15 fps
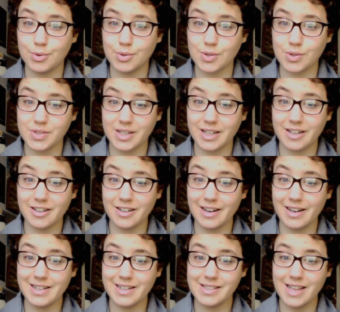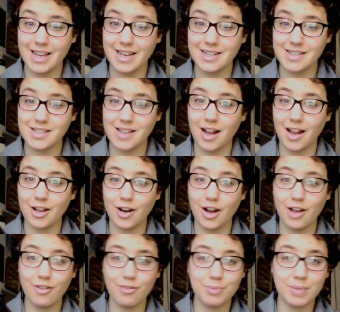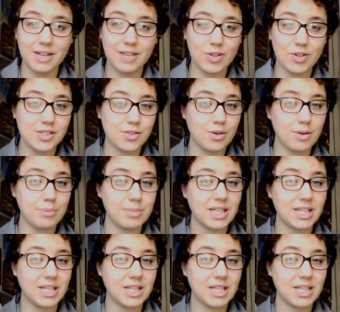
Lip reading: Bruce Holsinger is a scholar of medieval history,